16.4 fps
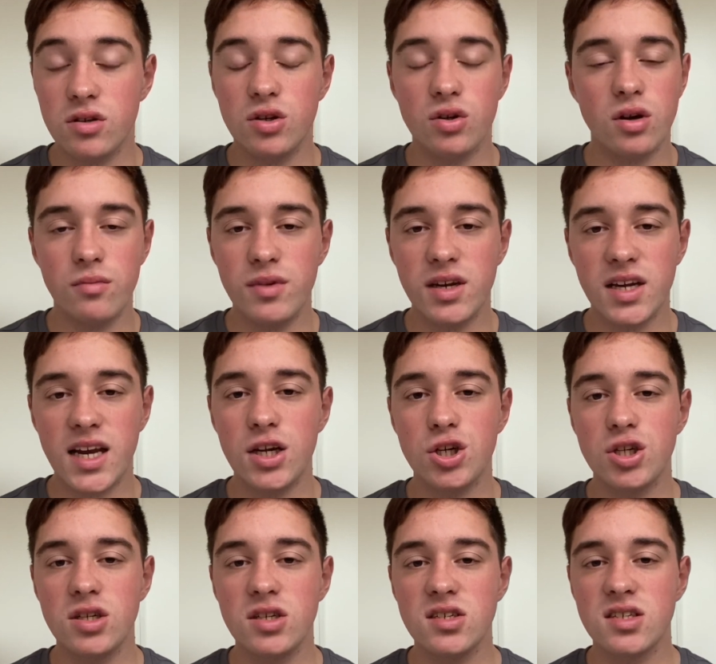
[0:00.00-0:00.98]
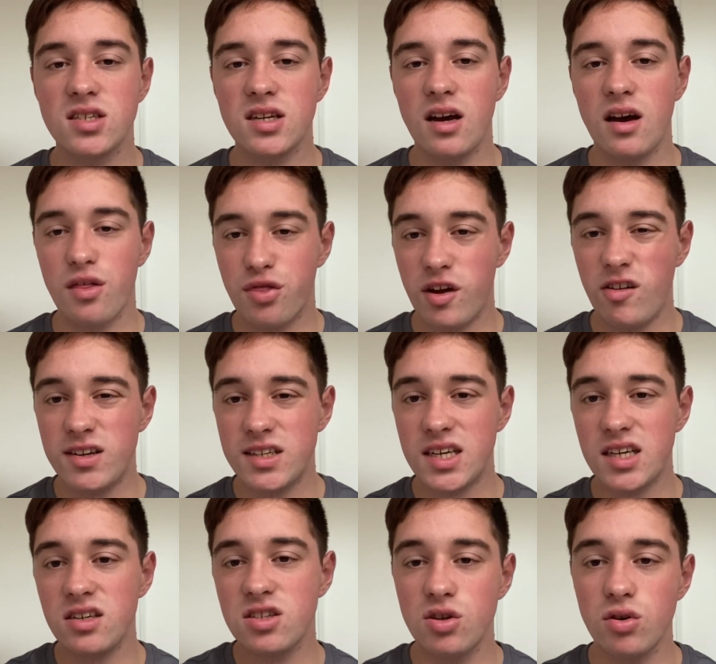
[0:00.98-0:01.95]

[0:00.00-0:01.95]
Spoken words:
your communications theory test.